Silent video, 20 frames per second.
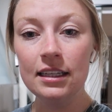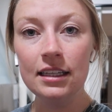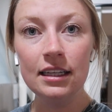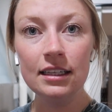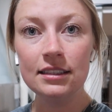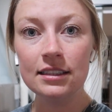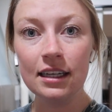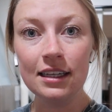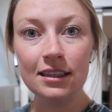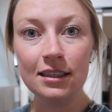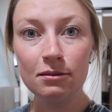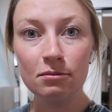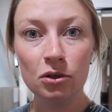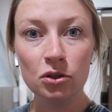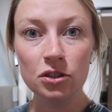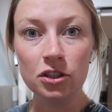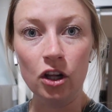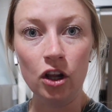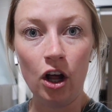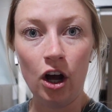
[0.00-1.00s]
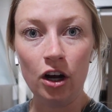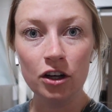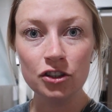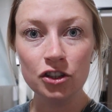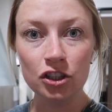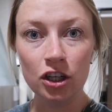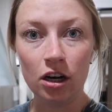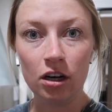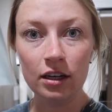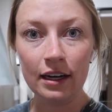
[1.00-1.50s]
it's like the most long
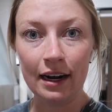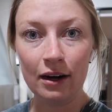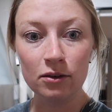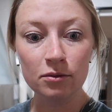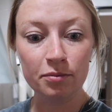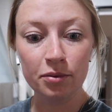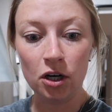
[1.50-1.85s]
drawn out